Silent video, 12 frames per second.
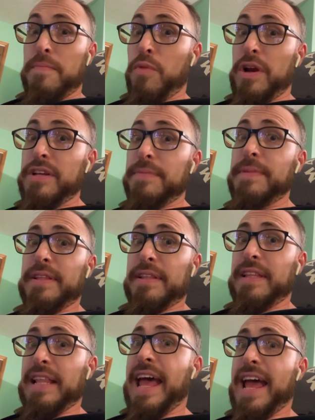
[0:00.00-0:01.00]
More intimate
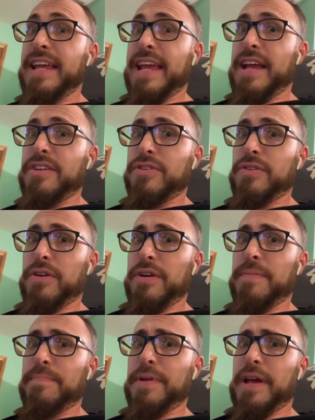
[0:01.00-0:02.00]
than that, yeah,
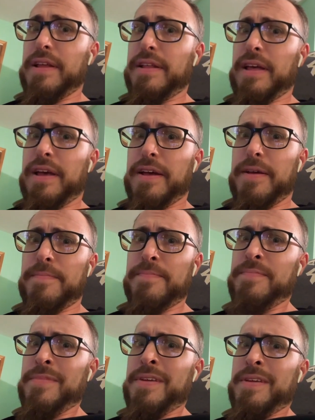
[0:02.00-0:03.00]
sure, but
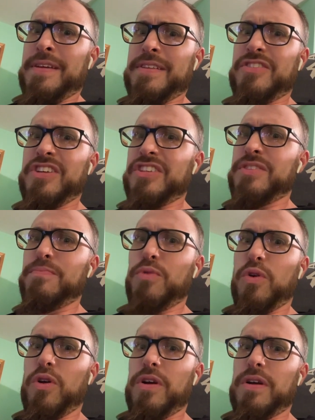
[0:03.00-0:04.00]

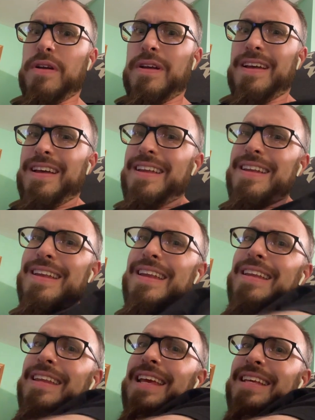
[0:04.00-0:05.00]
more
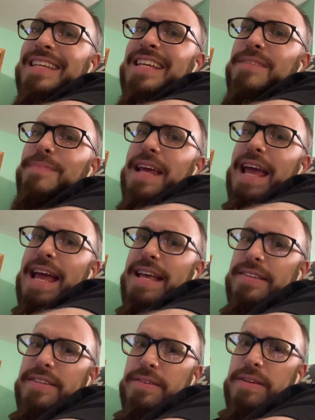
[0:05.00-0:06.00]
as intimate
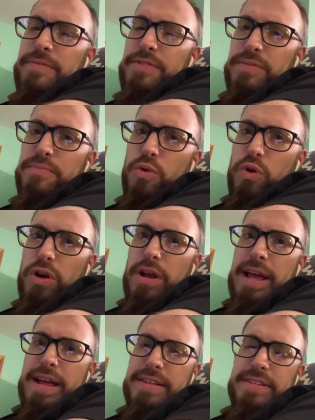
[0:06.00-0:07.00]
as it was more
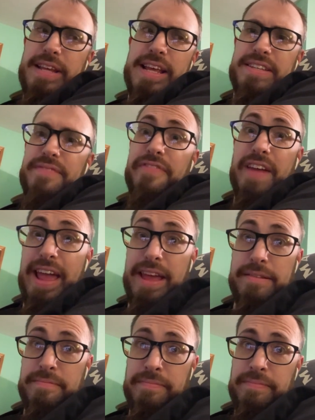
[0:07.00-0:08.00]
as a fan.